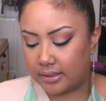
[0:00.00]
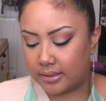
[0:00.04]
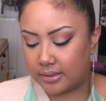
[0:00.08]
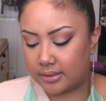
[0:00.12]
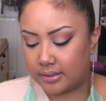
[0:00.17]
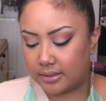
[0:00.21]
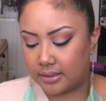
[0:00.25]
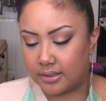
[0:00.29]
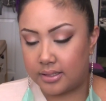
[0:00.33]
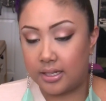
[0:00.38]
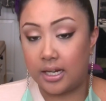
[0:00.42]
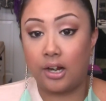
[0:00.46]

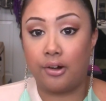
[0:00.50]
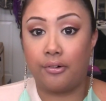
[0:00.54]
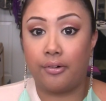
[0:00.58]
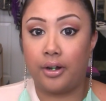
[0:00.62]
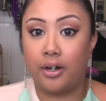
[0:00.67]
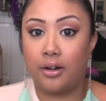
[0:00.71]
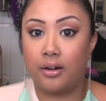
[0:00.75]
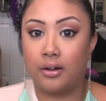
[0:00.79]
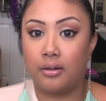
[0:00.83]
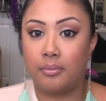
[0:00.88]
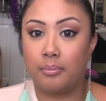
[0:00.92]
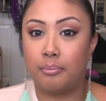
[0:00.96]
is the
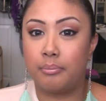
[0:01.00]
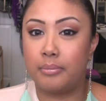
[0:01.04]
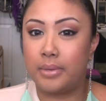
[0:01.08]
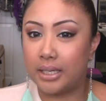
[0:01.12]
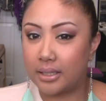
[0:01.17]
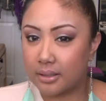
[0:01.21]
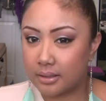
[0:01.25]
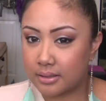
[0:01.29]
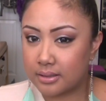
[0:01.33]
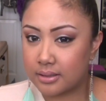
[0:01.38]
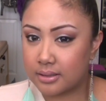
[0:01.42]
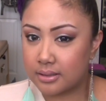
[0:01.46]
terrier
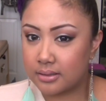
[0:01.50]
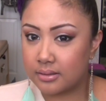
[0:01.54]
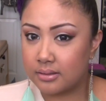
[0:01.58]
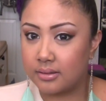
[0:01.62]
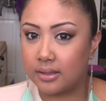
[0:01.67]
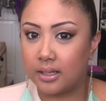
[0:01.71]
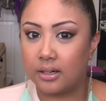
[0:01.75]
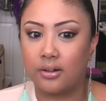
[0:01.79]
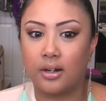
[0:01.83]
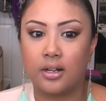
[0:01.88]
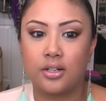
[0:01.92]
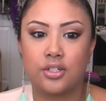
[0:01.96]
mix.
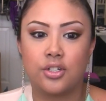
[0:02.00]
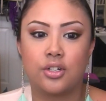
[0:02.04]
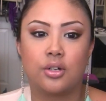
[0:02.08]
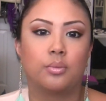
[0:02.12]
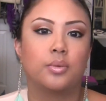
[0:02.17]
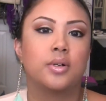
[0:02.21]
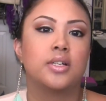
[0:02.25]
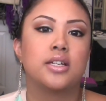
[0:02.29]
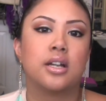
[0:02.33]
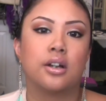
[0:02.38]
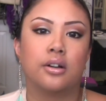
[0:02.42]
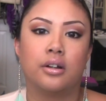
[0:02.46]
They're not sure
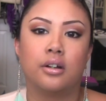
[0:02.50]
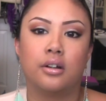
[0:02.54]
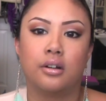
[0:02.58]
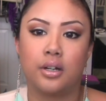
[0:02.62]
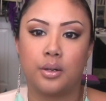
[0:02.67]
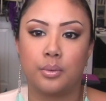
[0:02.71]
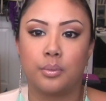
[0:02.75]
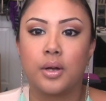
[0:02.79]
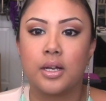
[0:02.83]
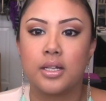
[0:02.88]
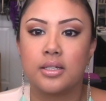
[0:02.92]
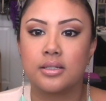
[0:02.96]
what terrier
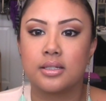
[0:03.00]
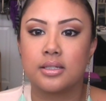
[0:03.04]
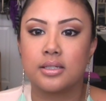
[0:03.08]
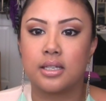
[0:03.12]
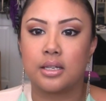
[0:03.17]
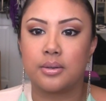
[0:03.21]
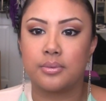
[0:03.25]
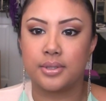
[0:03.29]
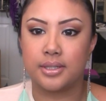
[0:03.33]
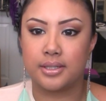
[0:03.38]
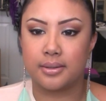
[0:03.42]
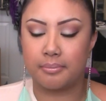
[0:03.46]
he was because
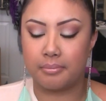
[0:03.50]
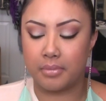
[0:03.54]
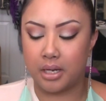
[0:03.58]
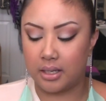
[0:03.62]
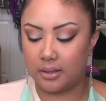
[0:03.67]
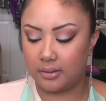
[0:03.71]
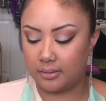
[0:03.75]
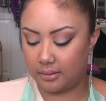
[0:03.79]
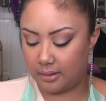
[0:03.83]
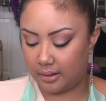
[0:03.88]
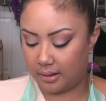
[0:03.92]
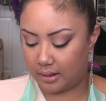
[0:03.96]
he was a
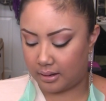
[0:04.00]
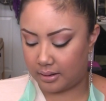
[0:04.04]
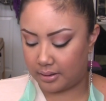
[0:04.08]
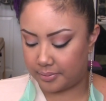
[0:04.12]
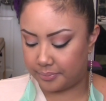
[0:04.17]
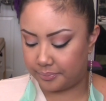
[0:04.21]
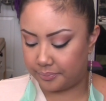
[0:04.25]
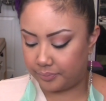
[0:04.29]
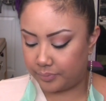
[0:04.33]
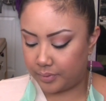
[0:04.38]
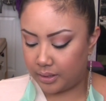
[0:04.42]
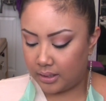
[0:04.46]
mutt.
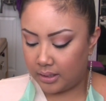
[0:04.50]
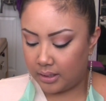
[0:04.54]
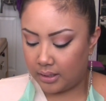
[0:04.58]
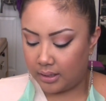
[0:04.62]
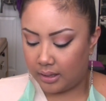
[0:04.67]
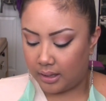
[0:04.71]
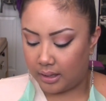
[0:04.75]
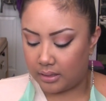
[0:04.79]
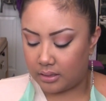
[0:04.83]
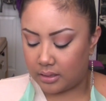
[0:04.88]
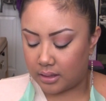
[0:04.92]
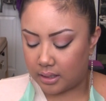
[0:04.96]
Um,
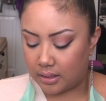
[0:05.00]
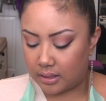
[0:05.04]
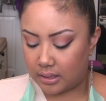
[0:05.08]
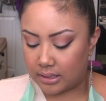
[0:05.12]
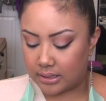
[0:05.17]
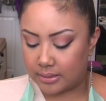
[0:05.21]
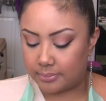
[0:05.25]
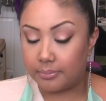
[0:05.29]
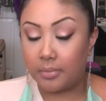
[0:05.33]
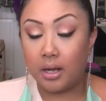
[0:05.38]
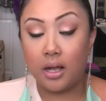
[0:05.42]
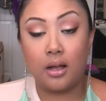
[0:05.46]
and then
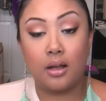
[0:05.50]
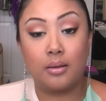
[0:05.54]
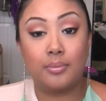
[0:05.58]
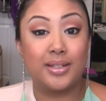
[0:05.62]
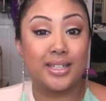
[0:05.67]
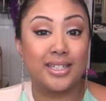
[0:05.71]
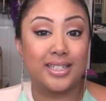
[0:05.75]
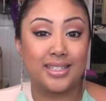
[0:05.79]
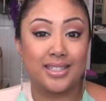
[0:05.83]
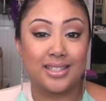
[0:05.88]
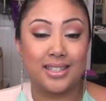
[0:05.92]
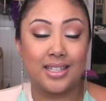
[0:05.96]
his mom
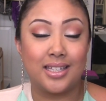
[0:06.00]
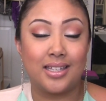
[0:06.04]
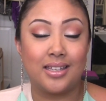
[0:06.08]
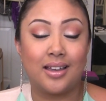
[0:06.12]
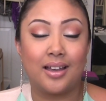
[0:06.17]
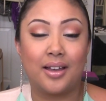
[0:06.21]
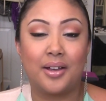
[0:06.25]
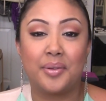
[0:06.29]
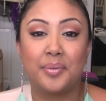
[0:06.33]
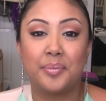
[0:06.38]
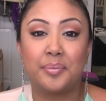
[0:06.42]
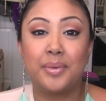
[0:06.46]
is the
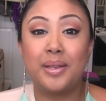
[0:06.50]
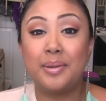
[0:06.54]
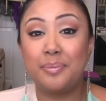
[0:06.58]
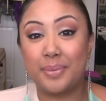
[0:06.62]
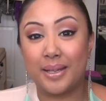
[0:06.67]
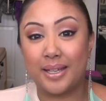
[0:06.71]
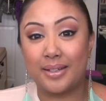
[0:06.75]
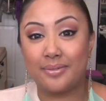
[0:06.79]
um, min